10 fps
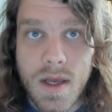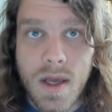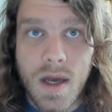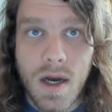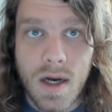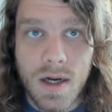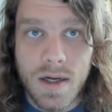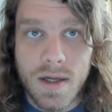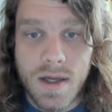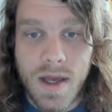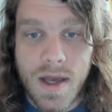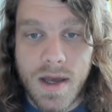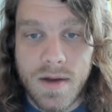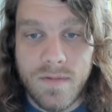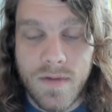uh, uh,
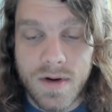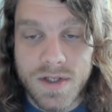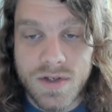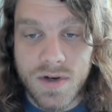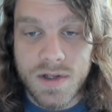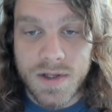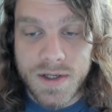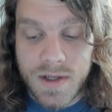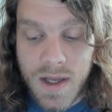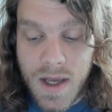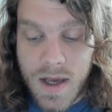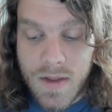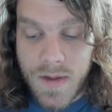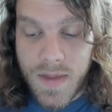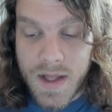very strictly,
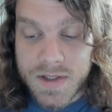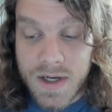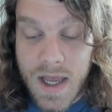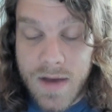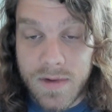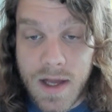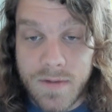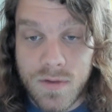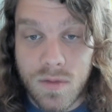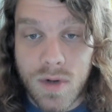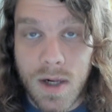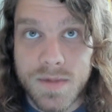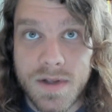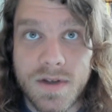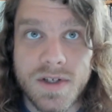then that's going to have a lot fewer problems.
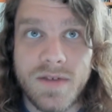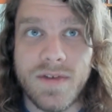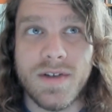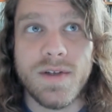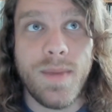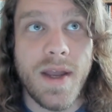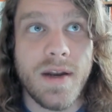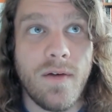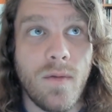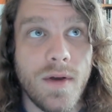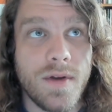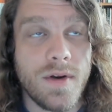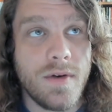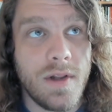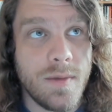And there's even a debate of
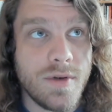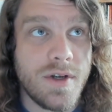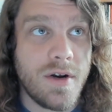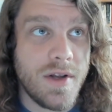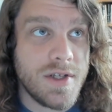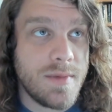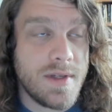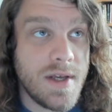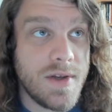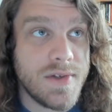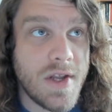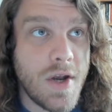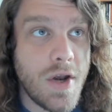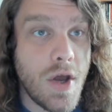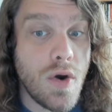whether libertarianism entails
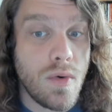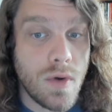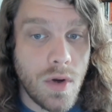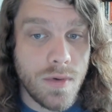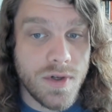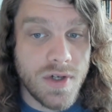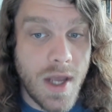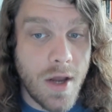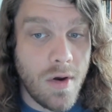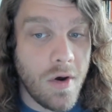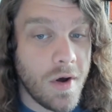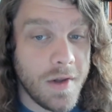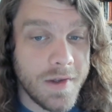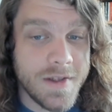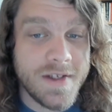no coercion at all.
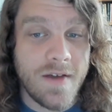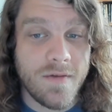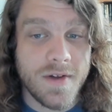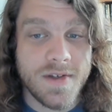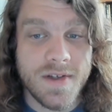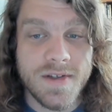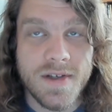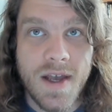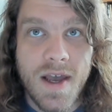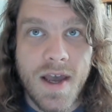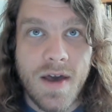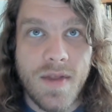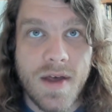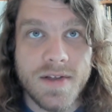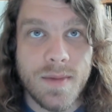Let's say, for instance,
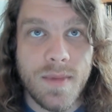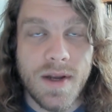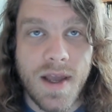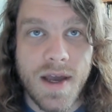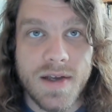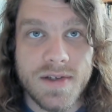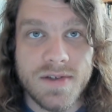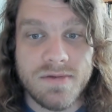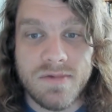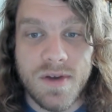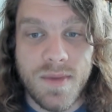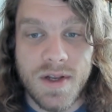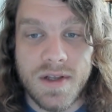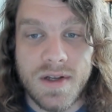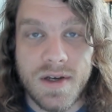that somebody has
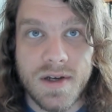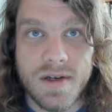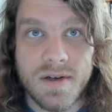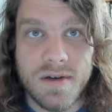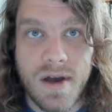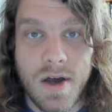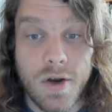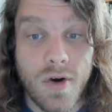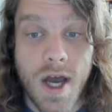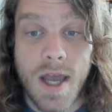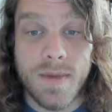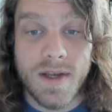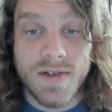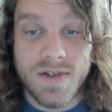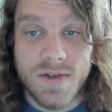committed uh, a crime
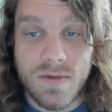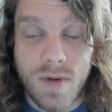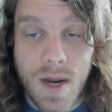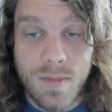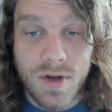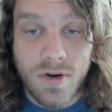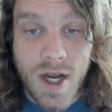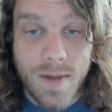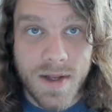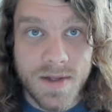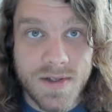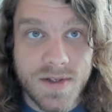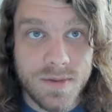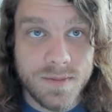against you, property crime against you.